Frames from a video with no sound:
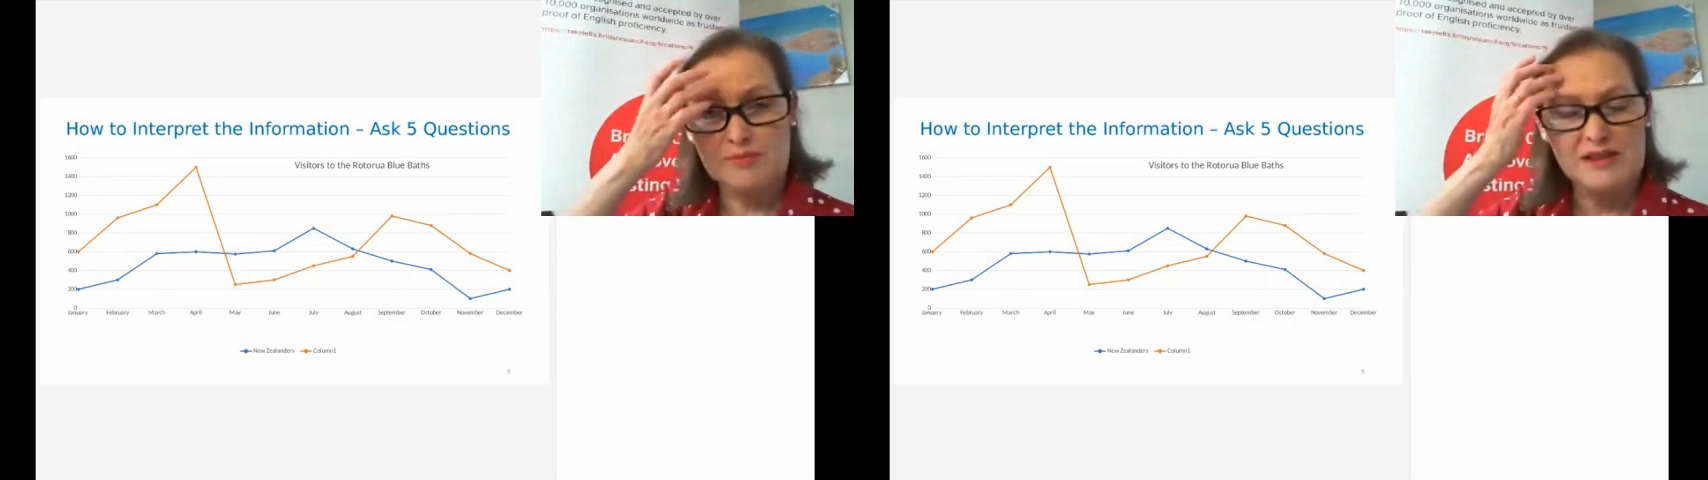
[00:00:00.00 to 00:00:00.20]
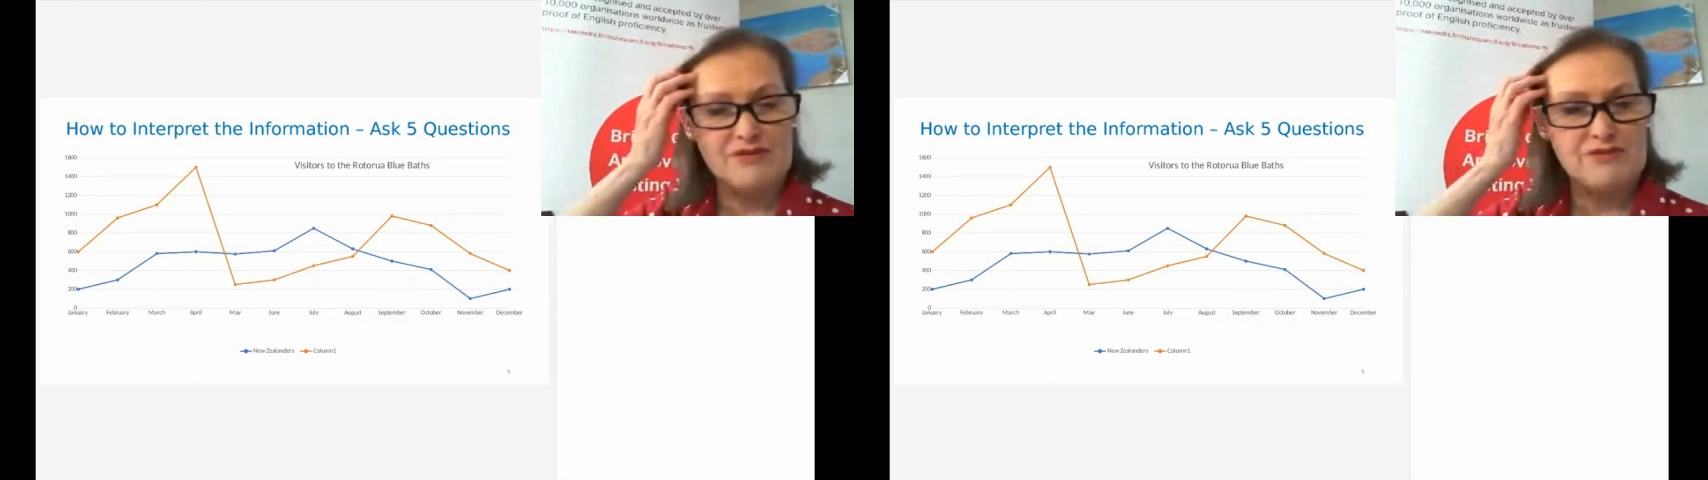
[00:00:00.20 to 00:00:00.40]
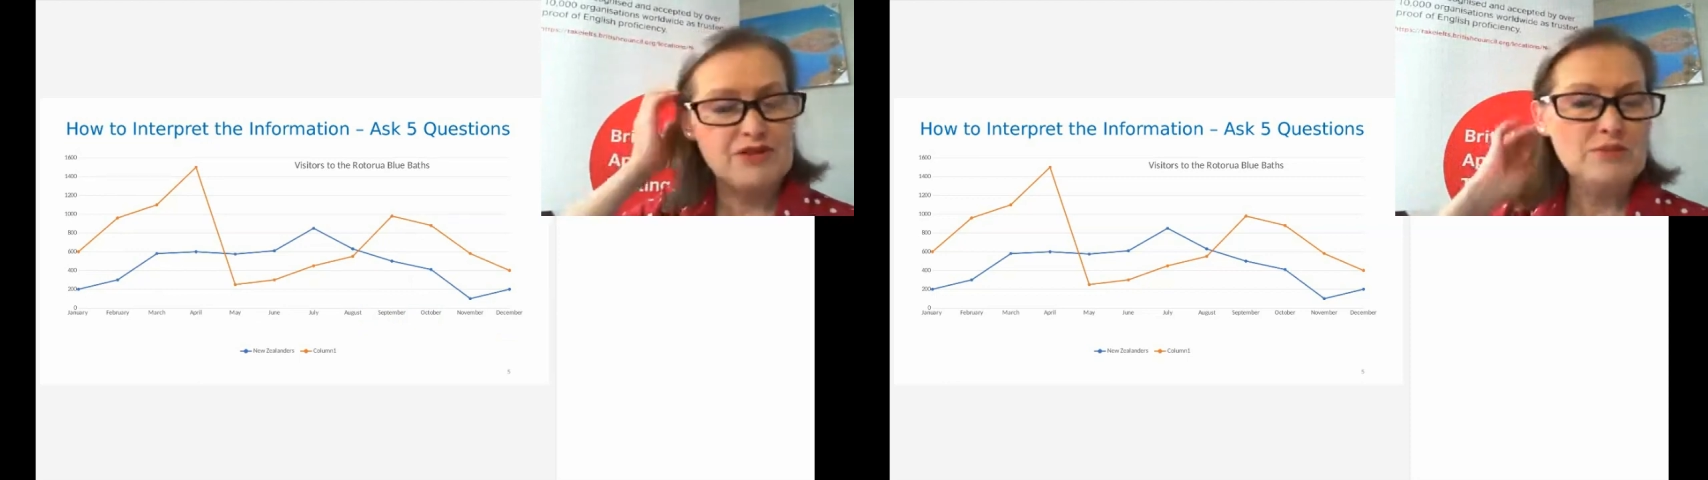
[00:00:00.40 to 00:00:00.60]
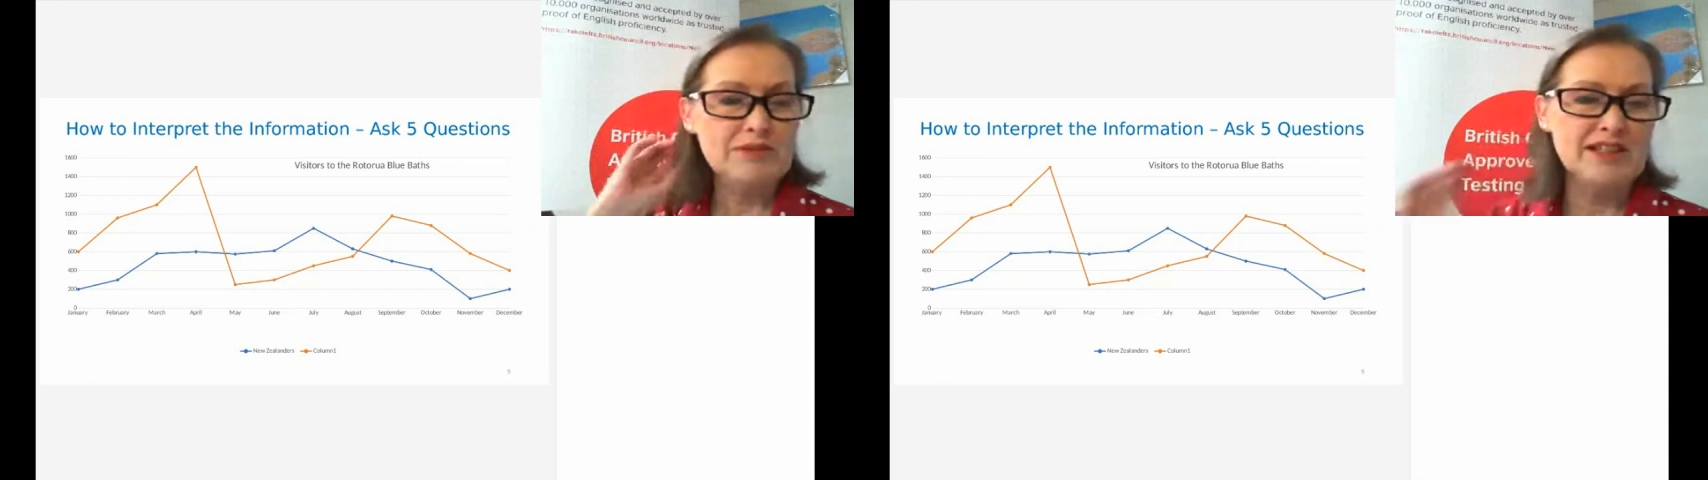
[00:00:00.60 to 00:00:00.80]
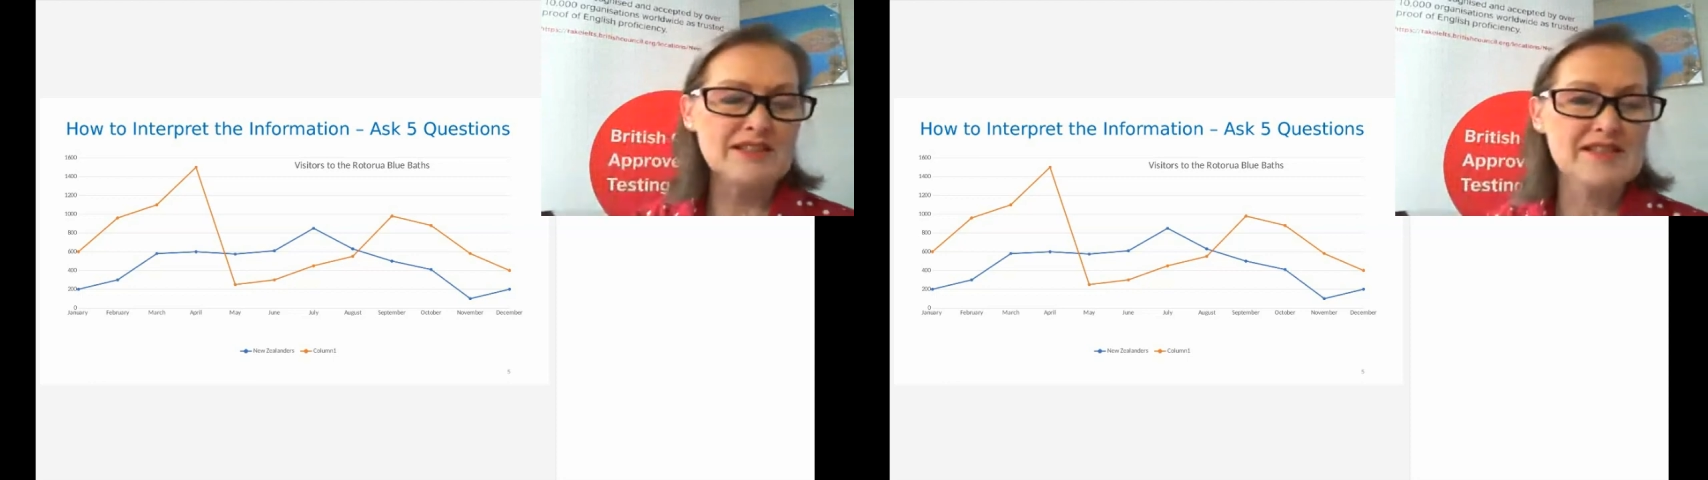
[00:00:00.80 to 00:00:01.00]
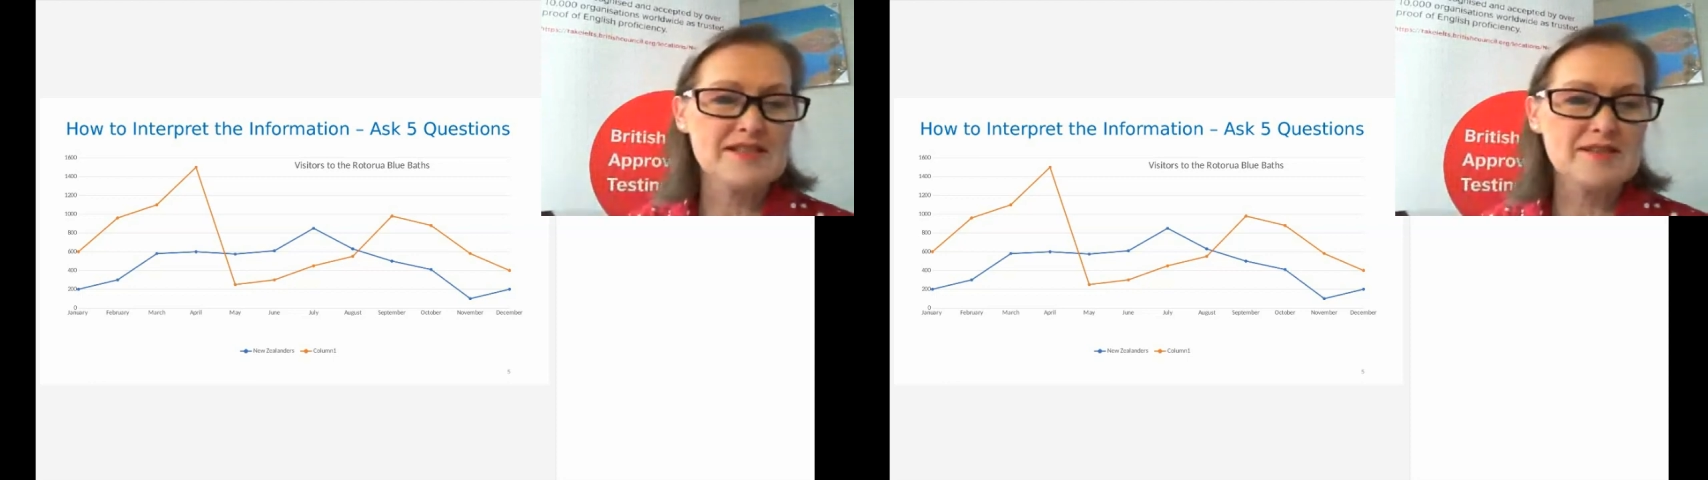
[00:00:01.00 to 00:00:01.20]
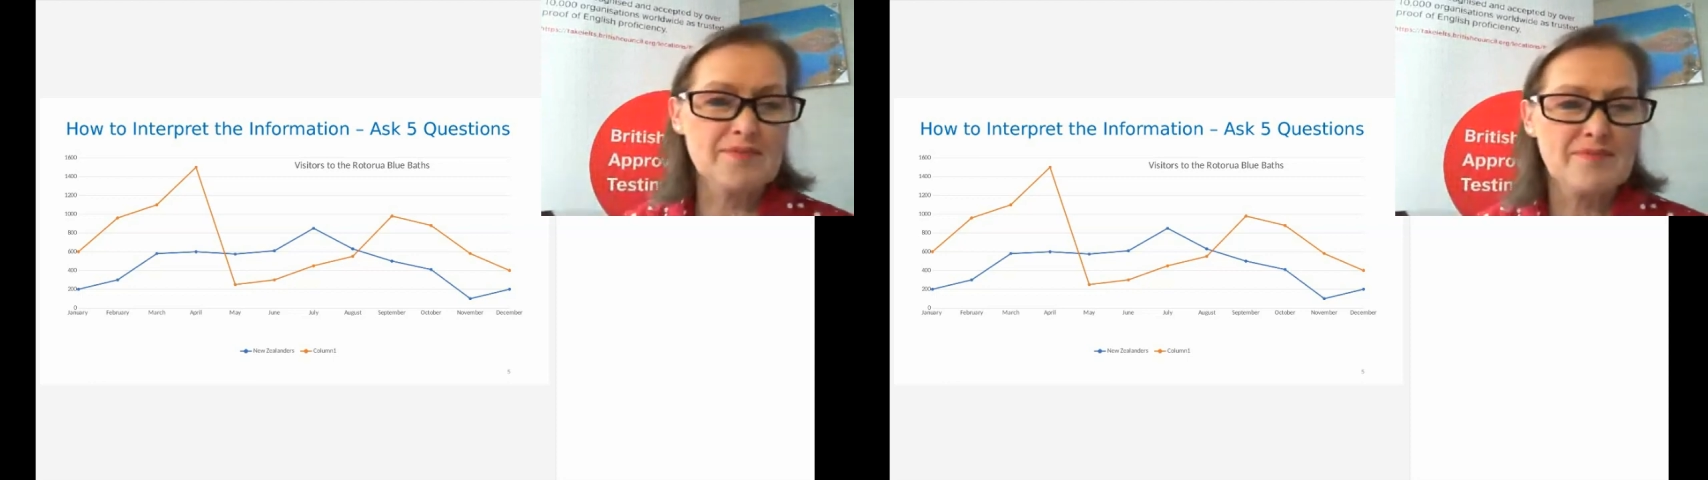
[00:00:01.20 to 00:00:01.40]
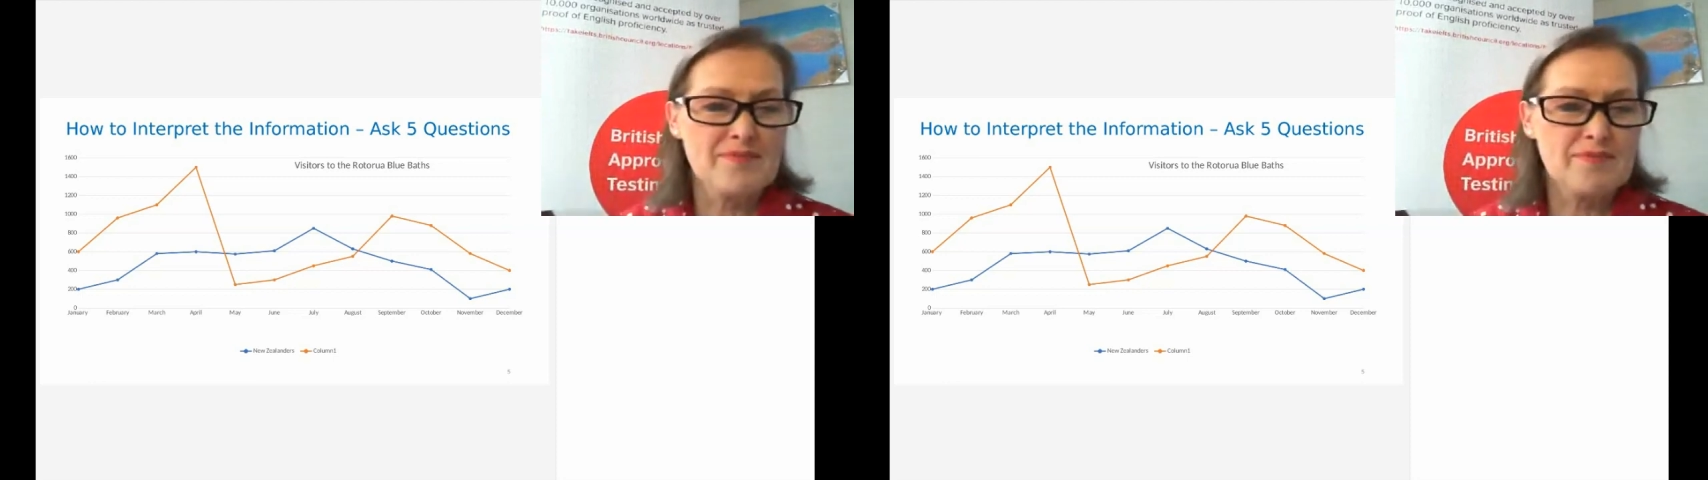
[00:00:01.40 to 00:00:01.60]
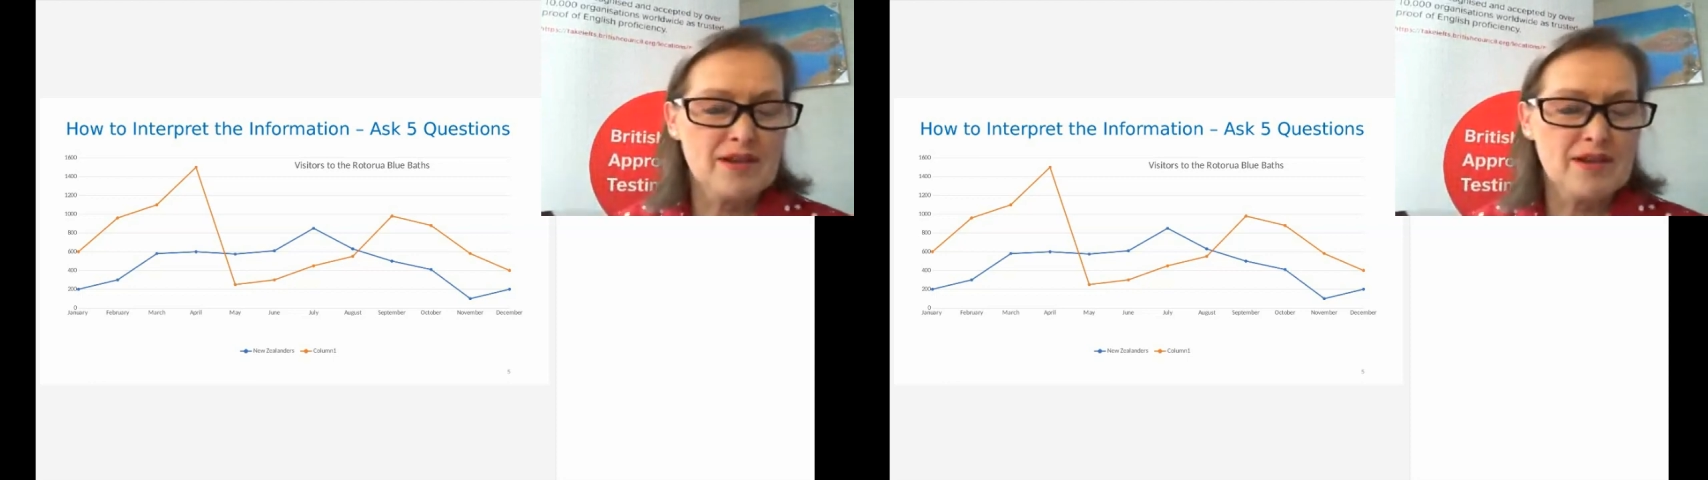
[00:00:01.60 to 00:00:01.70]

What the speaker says: minutes and